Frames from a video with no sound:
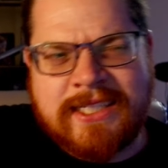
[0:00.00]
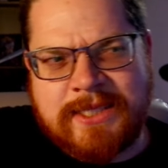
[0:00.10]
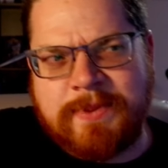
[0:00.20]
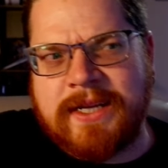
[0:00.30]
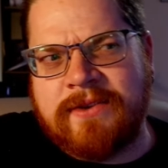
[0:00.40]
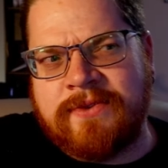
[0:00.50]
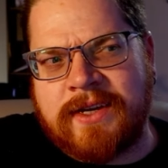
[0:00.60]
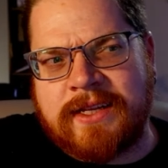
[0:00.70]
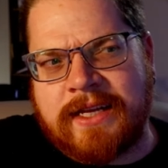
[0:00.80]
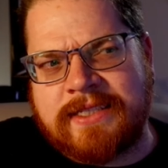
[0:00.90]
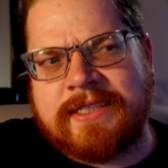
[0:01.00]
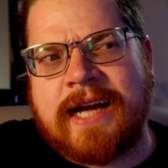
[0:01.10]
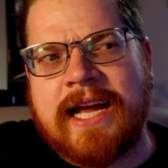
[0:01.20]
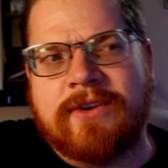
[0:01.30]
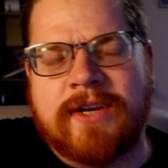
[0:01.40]
It's a bit of uh, like
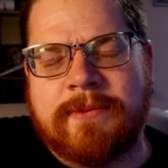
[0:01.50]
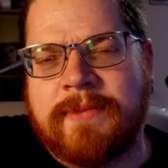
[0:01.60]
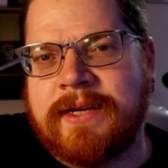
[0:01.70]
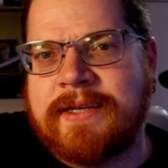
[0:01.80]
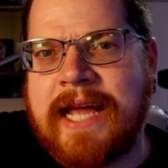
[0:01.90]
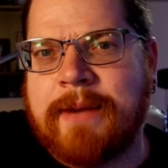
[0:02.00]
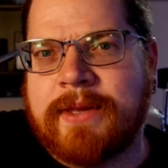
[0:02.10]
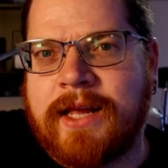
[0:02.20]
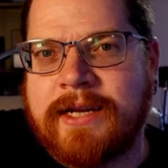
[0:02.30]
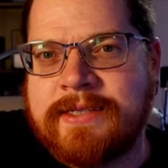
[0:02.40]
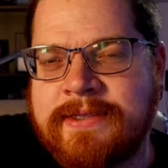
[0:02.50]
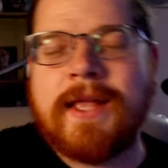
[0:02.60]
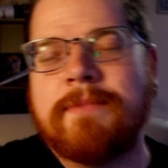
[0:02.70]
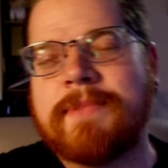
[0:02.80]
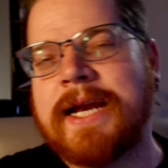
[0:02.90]
Skyrim and Camelot.
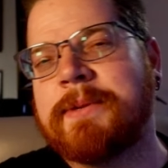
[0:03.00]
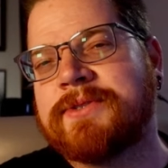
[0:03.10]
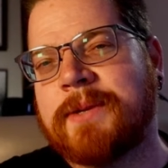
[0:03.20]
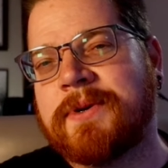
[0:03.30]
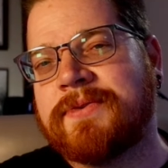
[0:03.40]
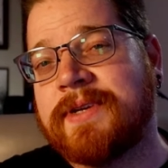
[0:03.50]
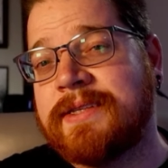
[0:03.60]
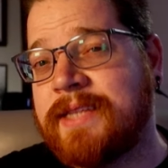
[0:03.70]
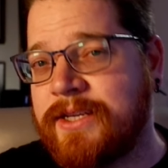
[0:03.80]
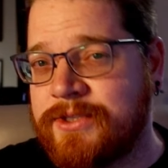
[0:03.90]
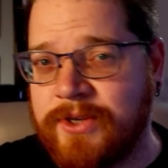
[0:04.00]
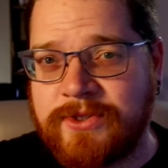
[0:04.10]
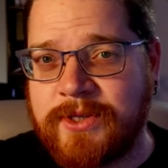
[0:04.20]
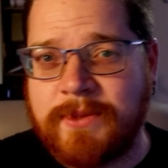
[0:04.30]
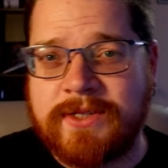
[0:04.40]
My name is Redbeard Flynn. Thank you so
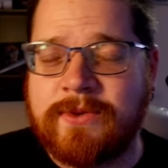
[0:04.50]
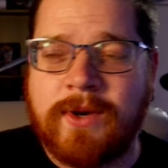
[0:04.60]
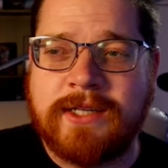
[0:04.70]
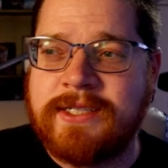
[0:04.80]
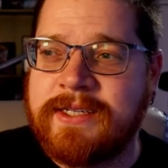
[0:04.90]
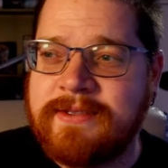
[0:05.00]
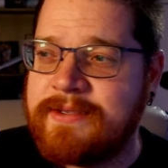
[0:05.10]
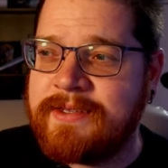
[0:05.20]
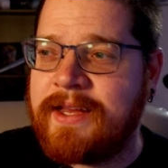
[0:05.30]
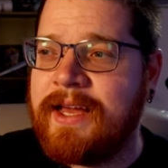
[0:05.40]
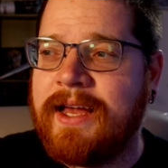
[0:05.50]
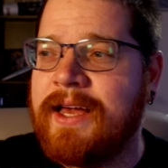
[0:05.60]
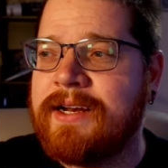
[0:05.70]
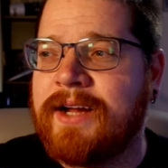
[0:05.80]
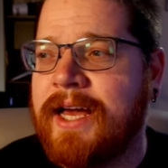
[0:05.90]
so much for watching. And uh, I,
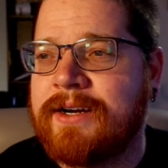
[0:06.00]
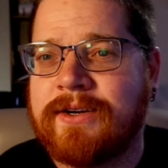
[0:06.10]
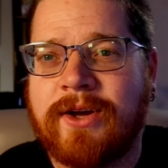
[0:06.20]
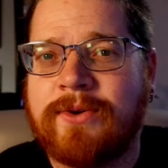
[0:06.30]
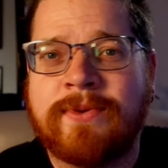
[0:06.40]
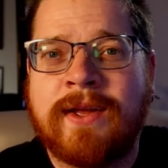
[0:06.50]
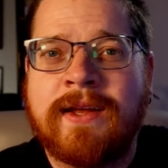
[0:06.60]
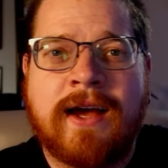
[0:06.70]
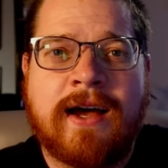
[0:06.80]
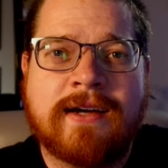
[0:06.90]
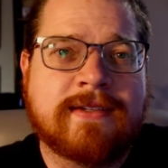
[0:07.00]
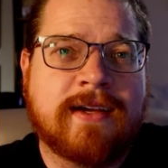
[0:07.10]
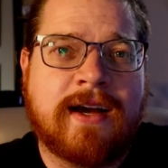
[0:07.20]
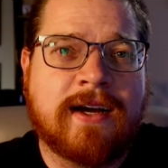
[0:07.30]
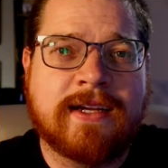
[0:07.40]
I don't I don't know. Hug
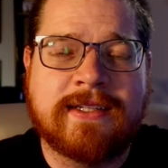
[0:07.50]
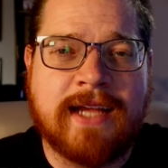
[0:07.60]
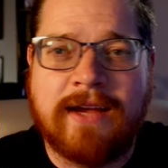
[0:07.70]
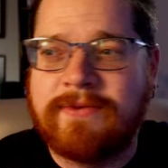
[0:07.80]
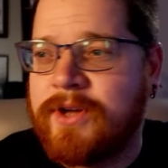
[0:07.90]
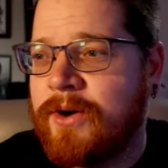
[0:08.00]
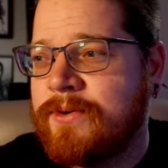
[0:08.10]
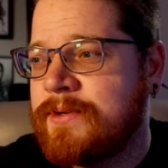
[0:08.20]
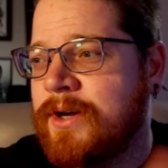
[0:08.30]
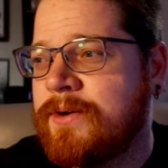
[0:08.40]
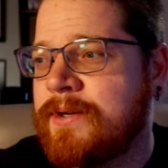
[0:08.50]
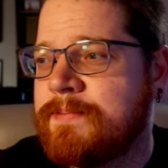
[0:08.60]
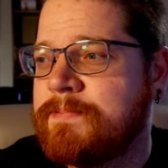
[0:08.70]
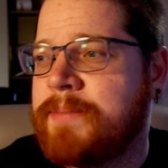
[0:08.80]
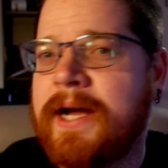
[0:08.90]
hug a dev. Go go
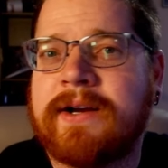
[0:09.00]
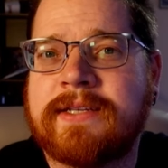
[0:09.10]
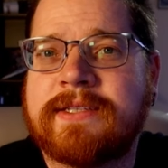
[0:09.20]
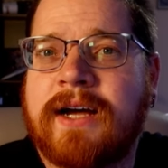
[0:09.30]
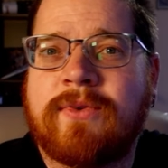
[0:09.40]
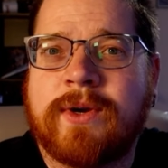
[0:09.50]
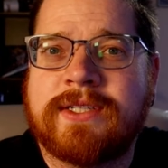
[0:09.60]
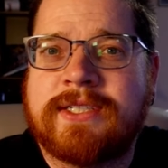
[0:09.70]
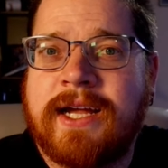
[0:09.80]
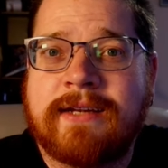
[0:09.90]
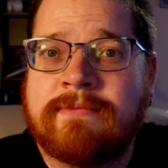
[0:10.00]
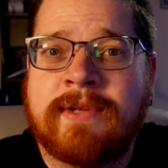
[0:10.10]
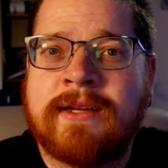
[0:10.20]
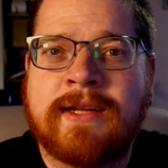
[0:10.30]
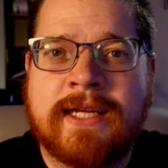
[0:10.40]
to Pirate Software's chat and
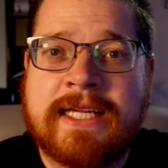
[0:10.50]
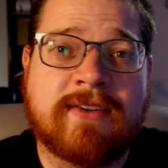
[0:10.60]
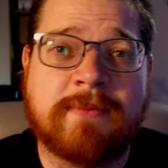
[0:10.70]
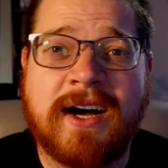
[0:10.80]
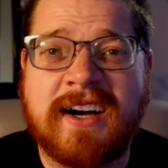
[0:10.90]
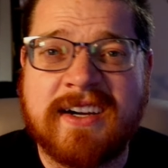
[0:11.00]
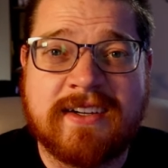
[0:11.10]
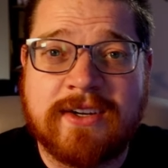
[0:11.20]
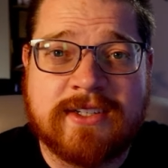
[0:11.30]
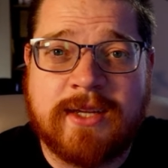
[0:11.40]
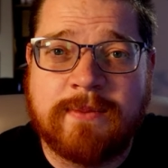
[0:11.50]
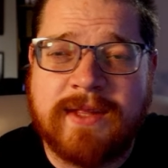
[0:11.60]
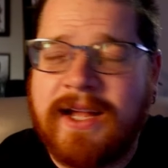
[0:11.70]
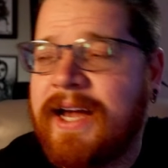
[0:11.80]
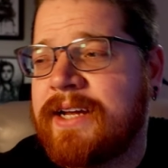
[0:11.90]
give him a hug or
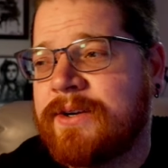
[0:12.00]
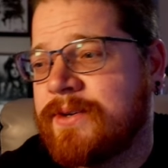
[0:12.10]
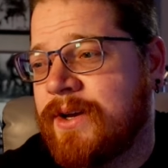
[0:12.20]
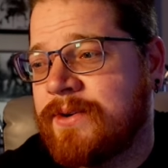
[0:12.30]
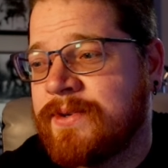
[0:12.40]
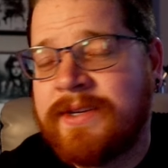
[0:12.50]
something. I don't know.